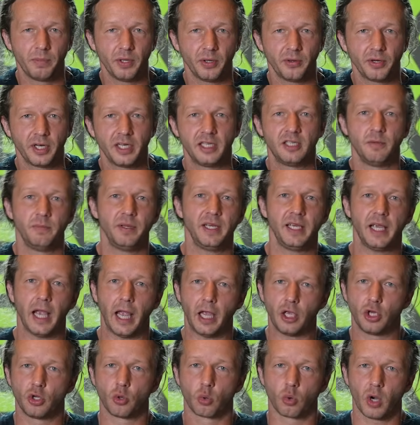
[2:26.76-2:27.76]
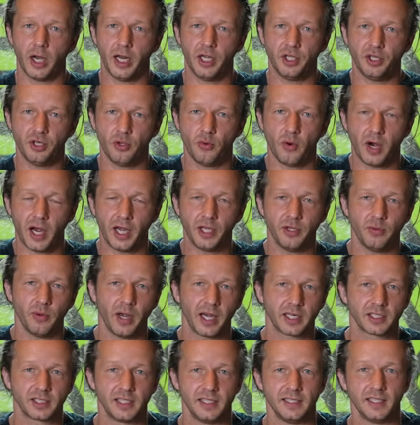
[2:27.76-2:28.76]
ability to be a great U I
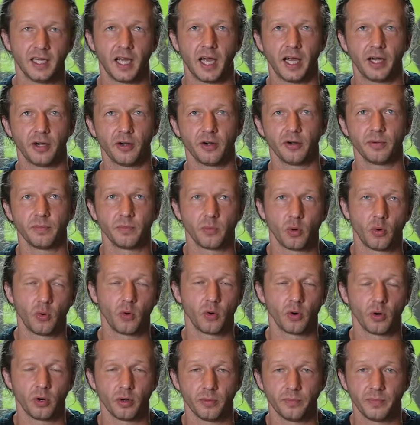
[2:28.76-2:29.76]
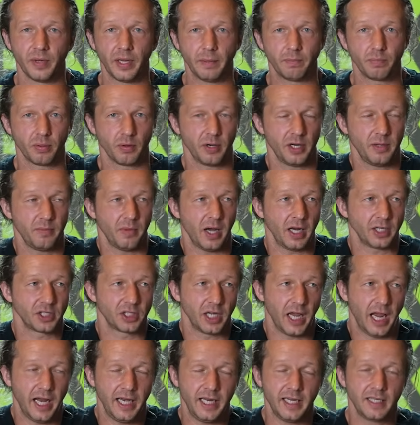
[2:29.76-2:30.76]
U X designer, or pretty
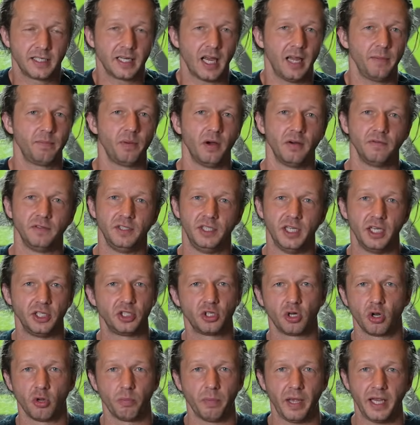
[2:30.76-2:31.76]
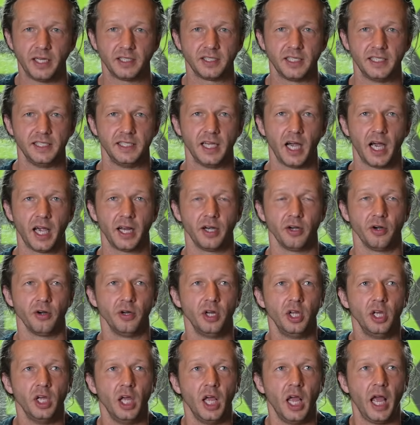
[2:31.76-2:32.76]
much any type of digital-based
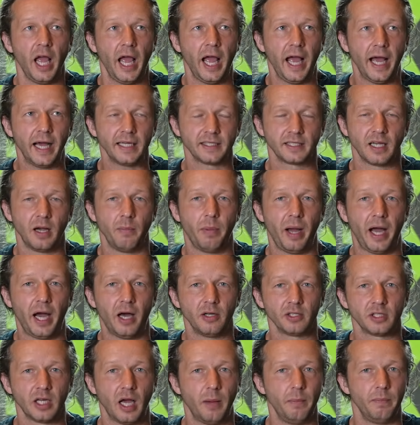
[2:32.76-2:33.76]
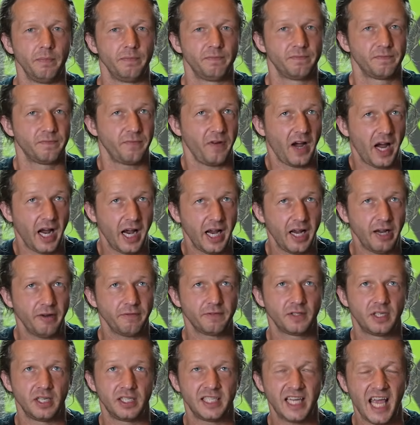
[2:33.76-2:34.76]
designer, has about a
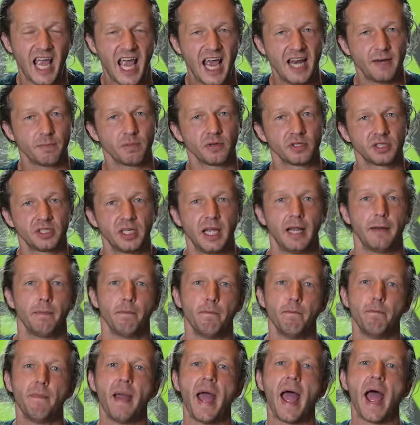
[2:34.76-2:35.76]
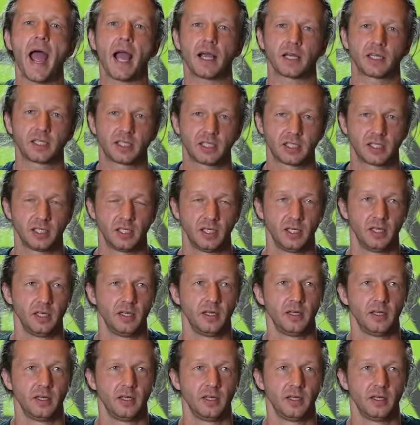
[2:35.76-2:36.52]
five to ten percent max